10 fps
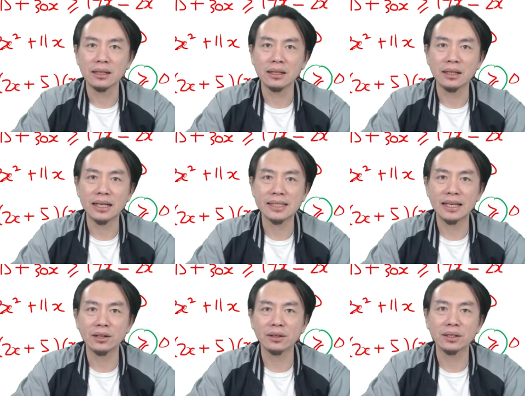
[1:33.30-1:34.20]
lesser
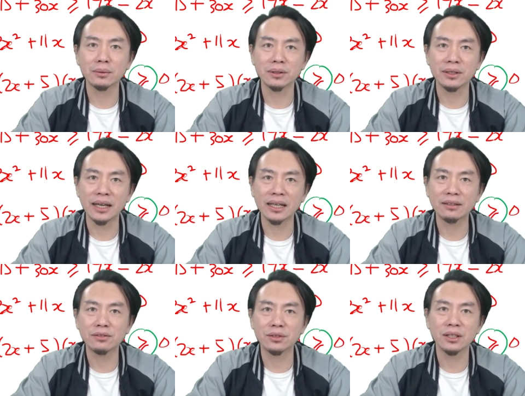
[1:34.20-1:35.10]
than or equal to negative
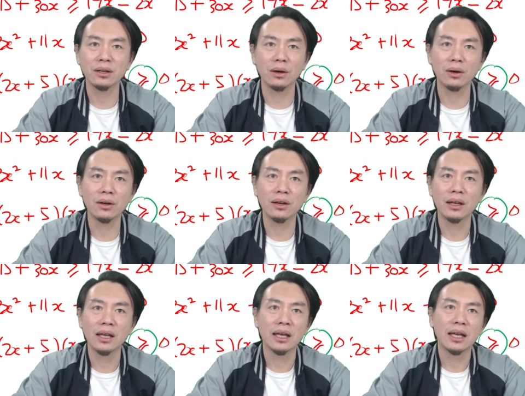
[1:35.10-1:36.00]
3, or
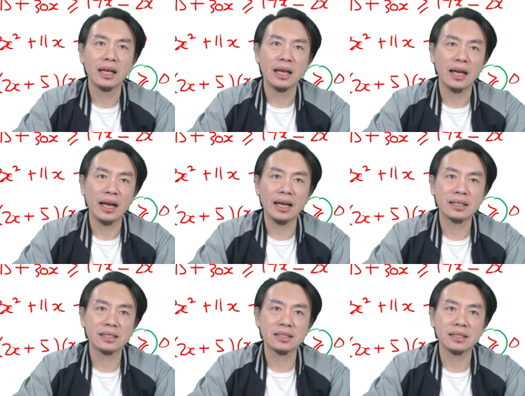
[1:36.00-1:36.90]

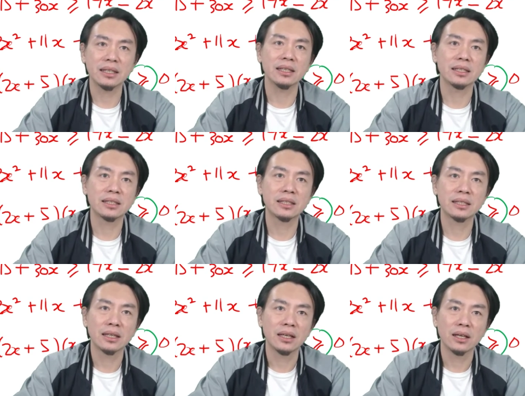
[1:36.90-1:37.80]
x is
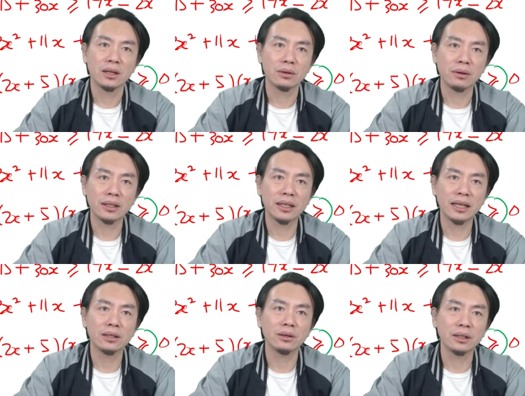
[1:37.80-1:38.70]
greater
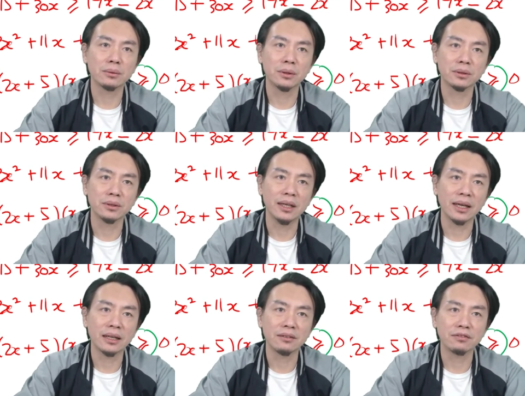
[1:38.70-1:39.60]
than or equal to
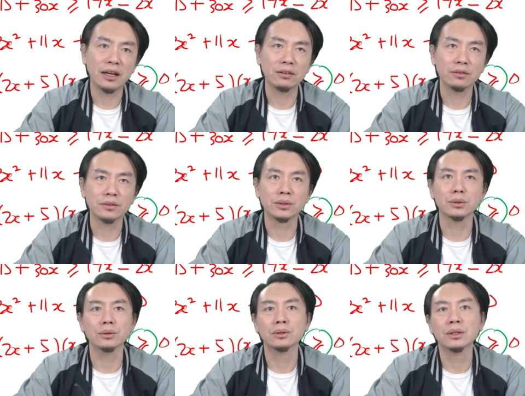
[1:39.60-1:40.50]
negative 5 over
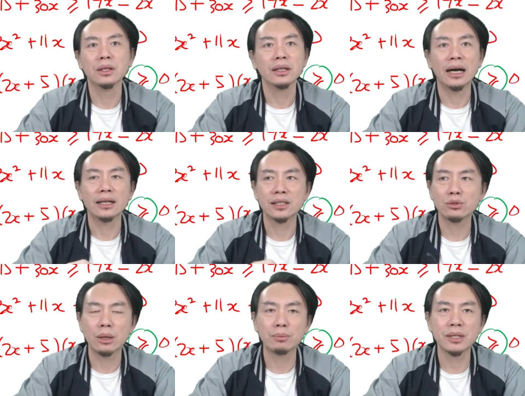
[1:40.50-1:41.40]
2. Yeah, just
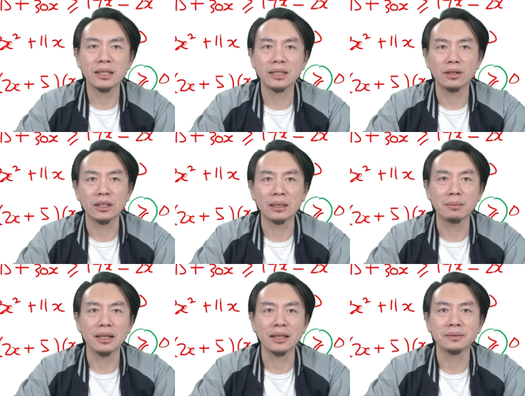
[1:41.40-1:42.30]
represent it on a number line.